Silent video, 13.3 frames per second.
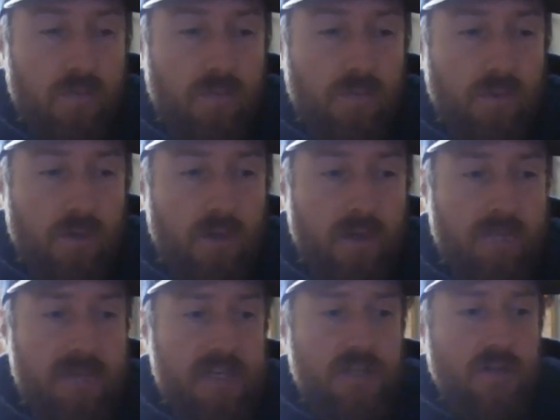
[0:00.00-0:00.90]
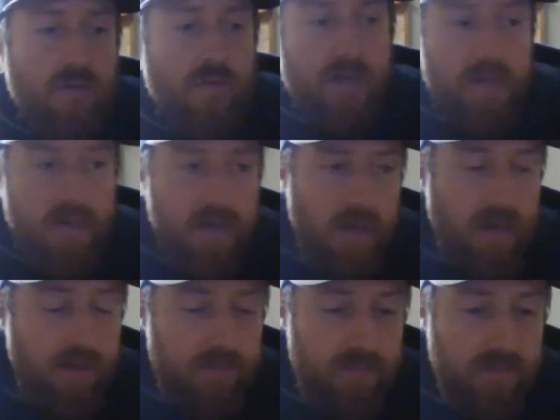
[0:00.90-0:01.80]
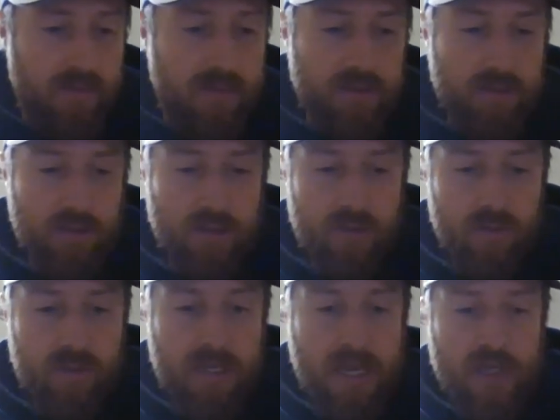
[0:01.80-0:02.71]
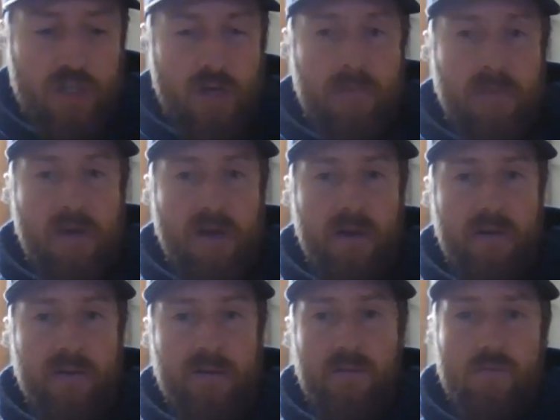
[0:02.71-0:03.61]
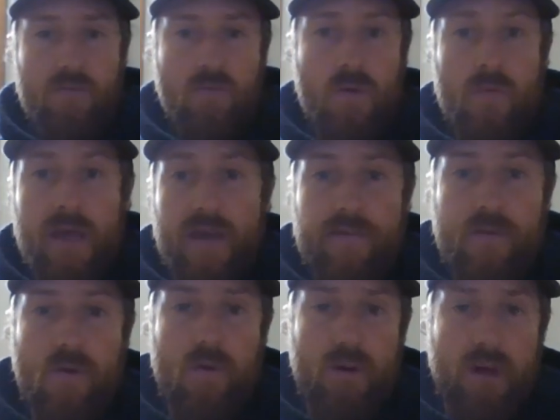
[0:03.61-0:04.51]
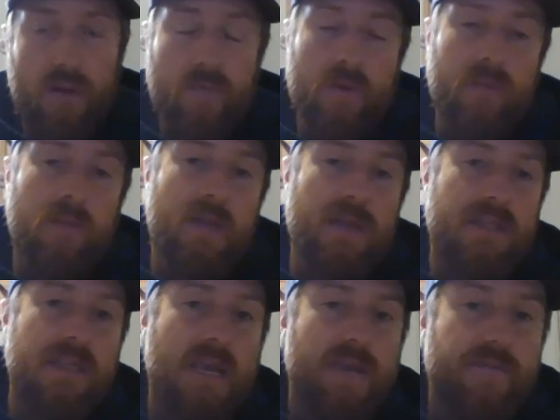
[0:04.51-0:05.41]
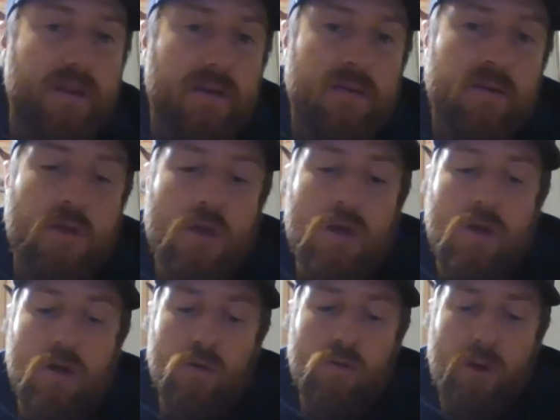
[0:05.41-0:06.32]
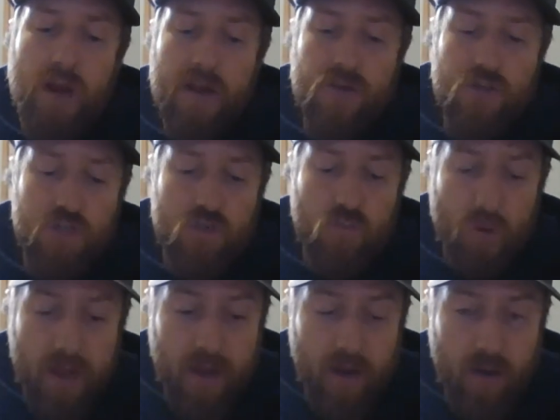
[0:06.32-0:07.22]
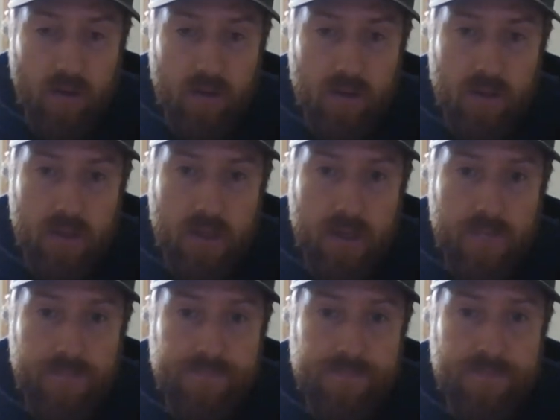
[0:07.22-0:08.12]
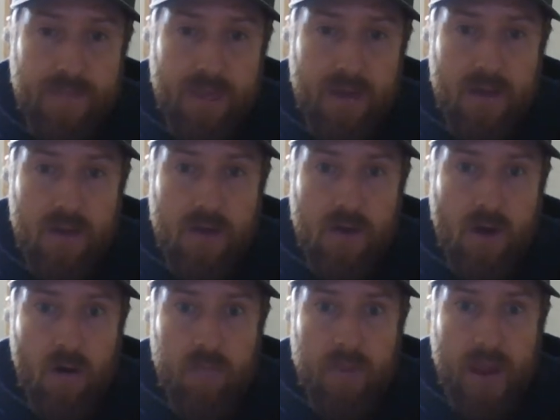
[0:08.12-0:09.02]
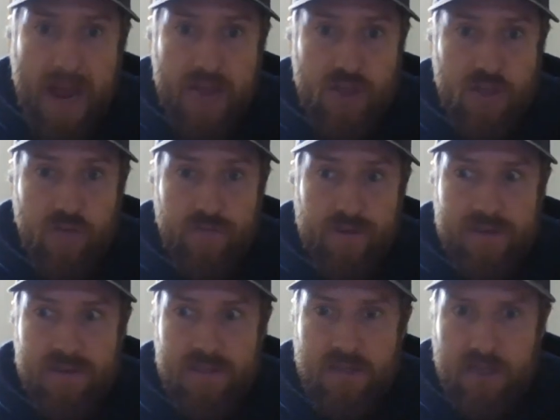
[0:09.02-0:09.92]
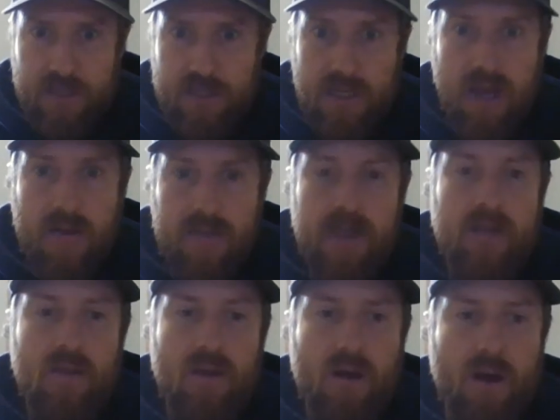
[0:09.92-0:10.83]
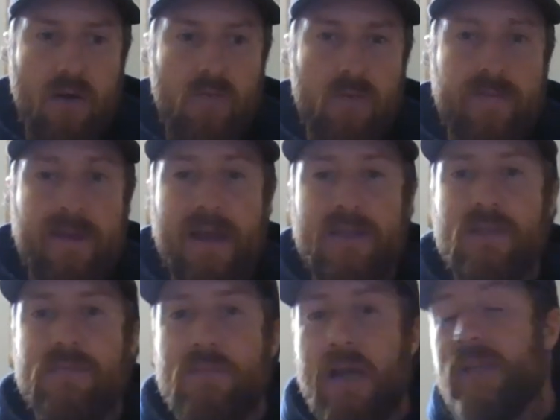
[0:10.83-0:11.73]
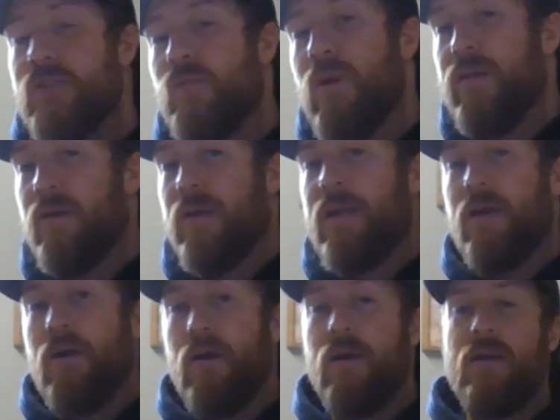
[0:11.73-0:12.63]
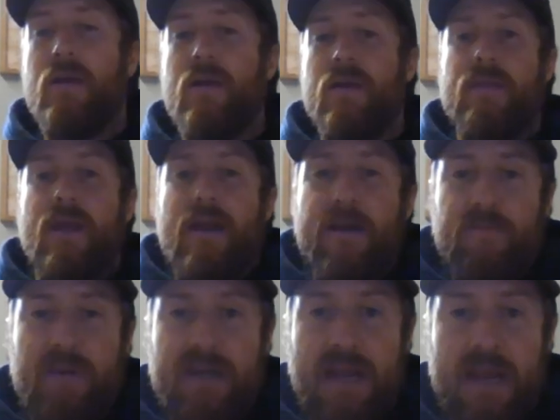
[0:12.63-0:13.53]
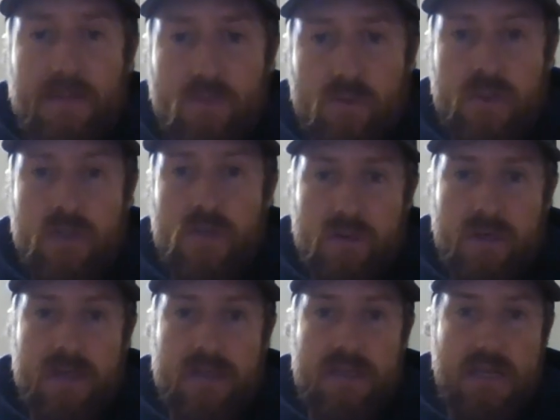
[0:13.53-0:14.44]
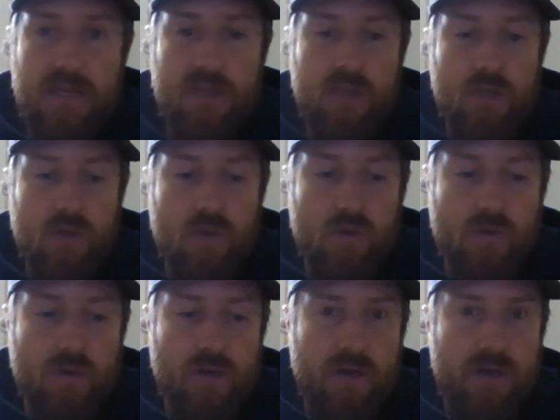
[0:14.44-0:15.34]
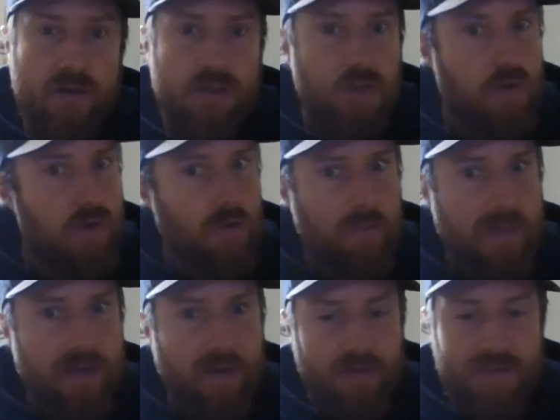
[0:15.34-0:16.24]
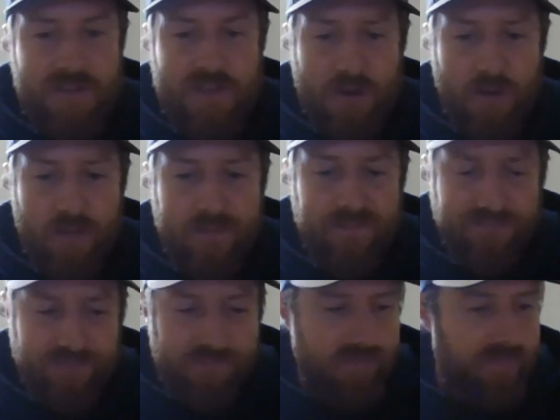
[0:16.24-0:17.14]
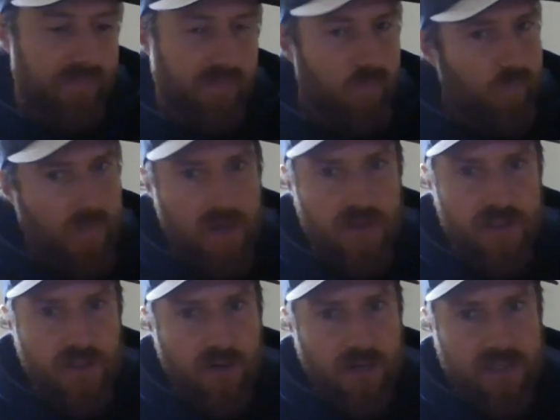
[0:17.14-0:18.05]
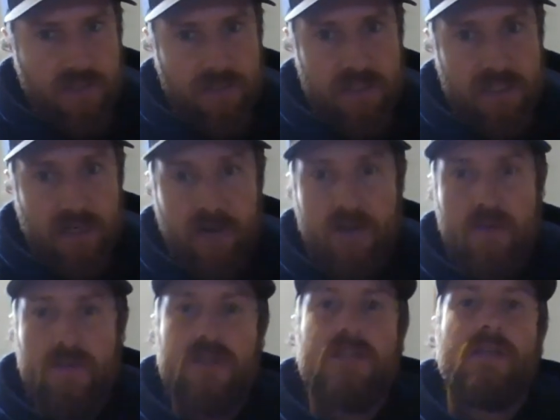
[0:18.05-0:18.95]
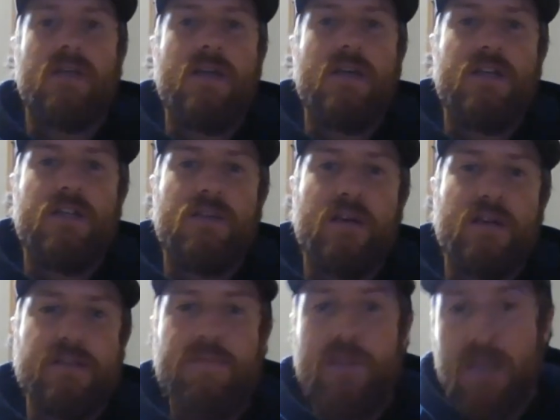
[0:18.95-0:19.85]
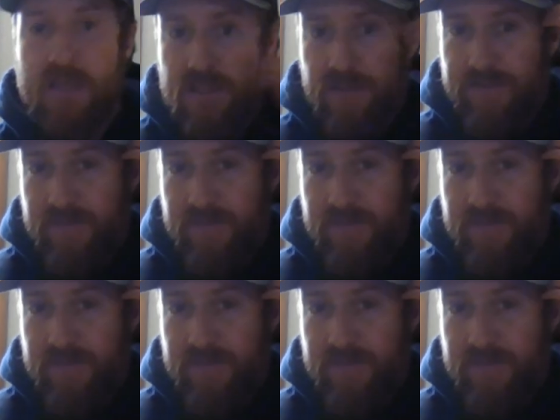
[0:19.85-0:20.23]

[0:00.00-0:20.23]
we're going to be doing a little catch up on what we have going on with Les Haven Ranch as well. Our pasture fencing is coming along. We've had some nice weather here that I've been able to continue to build. So, still got some materials, still got some things to